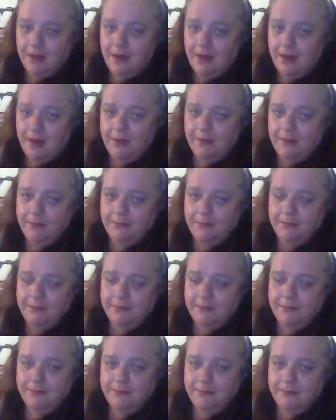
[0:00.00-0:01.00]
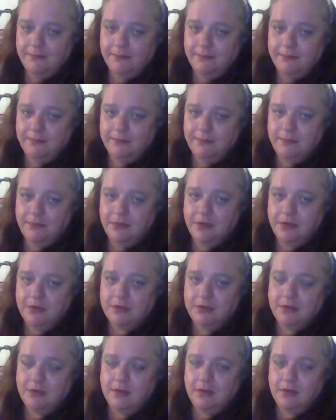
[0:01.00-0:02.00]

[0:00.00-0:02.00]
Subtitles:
um, just